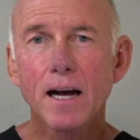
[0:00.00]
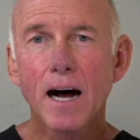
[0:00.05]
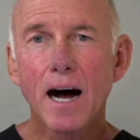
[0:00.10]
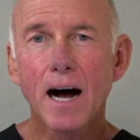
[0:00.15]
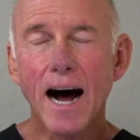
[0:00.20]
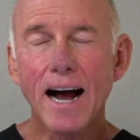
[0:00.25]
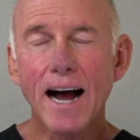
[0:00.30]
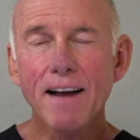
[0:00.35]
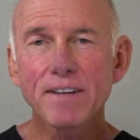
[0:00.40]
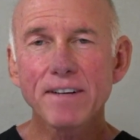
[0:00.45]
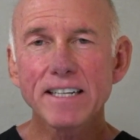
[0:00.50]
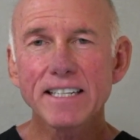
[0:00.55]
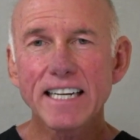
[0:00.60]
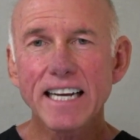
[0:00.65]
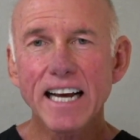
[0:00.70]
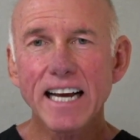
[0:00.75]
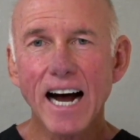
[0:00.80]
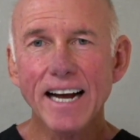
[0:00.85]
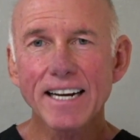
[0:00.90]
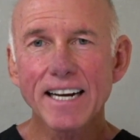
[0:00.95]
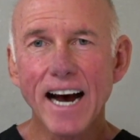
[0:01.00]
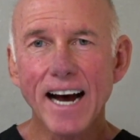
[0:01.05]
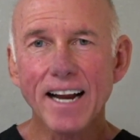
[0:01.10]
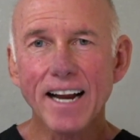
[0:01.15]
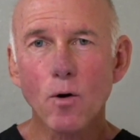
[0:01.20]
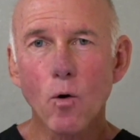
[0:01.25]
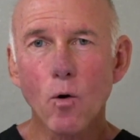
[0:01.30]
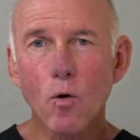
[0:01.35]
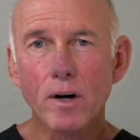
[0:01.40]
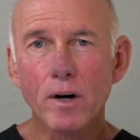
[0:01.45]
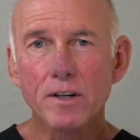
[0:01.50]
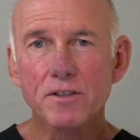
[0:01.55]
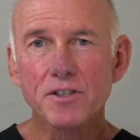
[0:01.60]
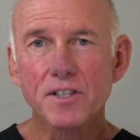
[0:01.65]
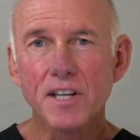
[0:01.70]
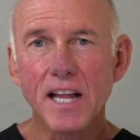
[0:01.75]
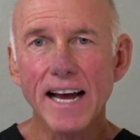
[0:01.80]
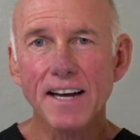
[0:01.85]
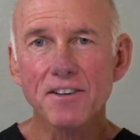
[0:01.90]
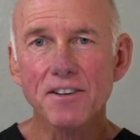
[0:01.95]

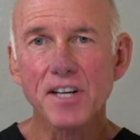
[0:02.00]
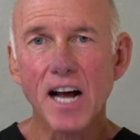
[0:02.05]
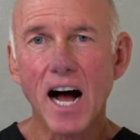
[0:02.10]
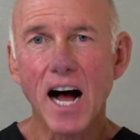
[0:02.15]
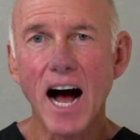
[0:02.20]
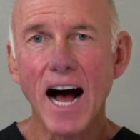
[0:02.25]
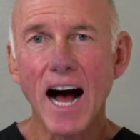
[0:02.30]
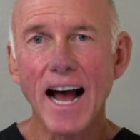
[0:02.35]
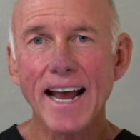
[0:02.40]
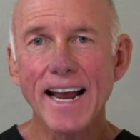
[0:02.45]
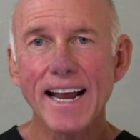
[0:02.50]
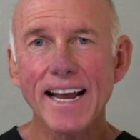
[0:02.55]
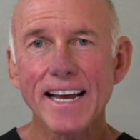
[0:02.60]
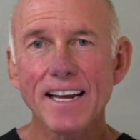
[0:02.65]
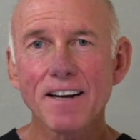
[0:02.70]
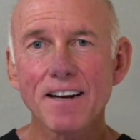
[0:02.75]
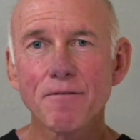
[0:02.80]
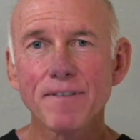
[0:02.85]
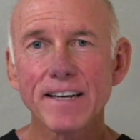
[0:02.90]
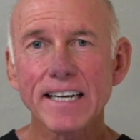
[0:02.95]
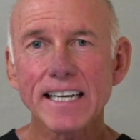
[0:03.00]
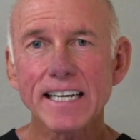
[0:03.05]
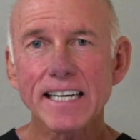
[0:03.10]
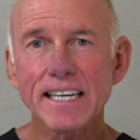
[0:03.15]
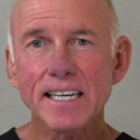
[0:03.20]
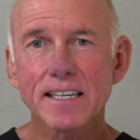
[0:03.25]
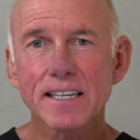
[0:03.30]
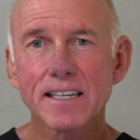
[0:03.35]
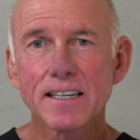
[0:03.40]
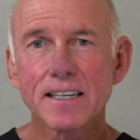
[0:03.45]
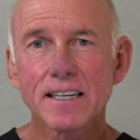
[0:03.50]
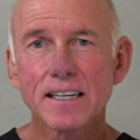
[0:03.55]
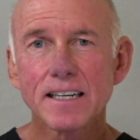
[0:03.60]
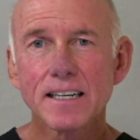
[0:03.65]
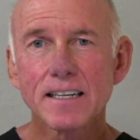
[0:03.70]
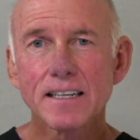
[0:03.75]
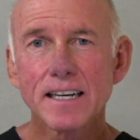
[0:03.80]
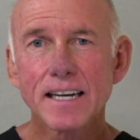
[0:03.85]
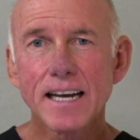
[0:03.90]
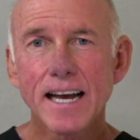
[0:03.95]
IVDI.org/INV,
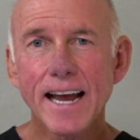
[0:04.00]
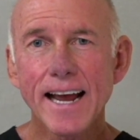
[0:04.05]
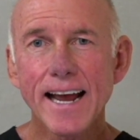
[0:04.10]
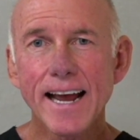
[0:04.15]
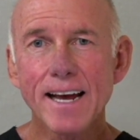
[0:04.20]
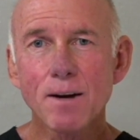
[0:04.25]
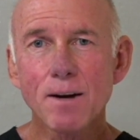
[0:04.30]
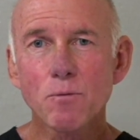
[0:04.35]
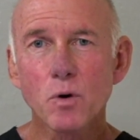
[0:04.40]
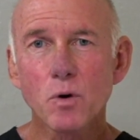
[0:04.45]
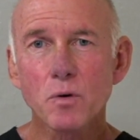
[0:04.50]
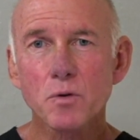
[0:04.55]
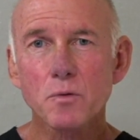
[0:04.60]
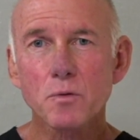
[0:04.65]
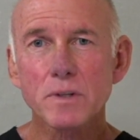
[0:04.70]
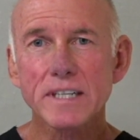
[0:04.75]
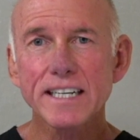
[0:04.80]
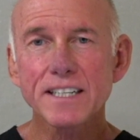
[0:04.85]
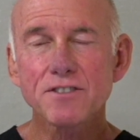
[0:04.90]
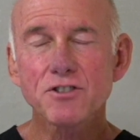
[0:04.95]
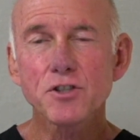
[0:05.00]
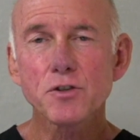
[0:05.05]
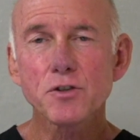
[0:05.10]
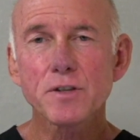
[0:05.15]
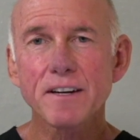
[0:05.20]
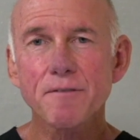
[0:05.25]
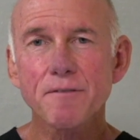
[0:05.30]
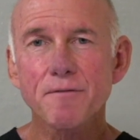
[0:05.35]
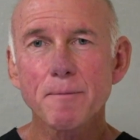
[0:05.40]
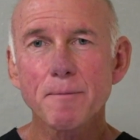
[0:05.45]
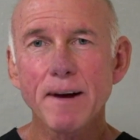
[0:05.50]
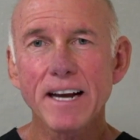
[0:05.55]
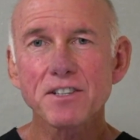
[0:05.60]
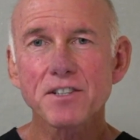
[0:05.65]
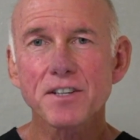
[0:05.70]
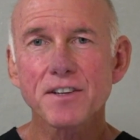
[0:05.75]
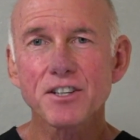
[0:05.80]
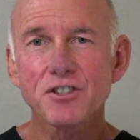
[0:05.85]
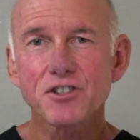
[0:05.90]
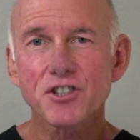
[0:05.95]
and we'll get you the
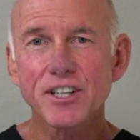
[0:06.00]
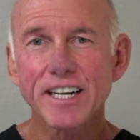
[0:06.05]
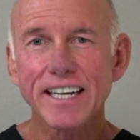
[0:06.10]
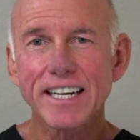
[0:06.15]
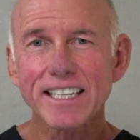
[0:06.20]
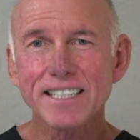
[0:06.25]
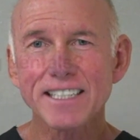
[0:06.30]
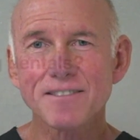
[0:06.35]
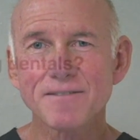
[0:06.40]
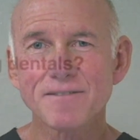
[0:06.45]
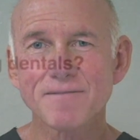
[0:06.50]
information that you need.